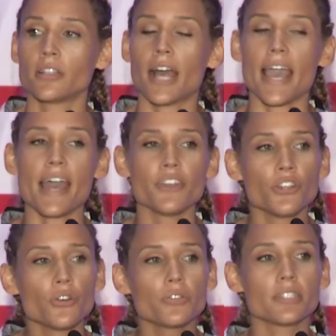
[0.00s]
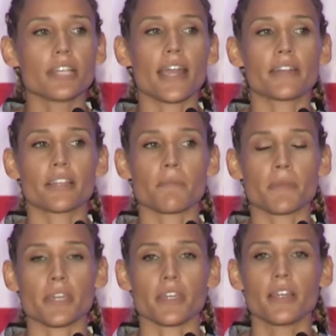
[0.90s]
I had no desire to
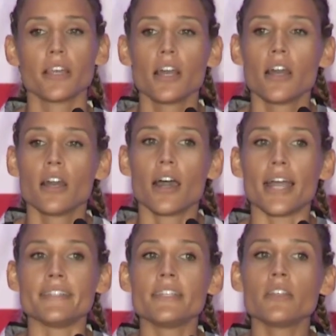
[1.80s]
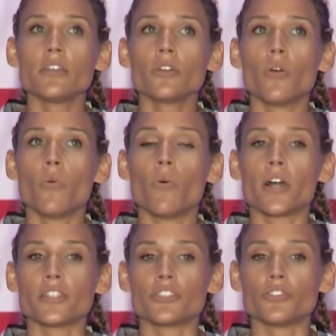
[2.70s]
compete. I didn't
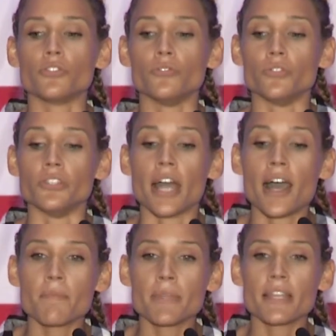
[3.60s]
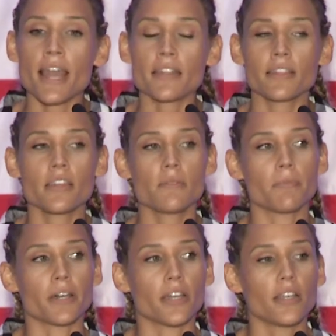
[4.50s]
want to not be an athlete,
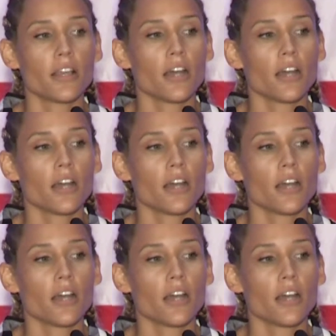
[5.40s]
but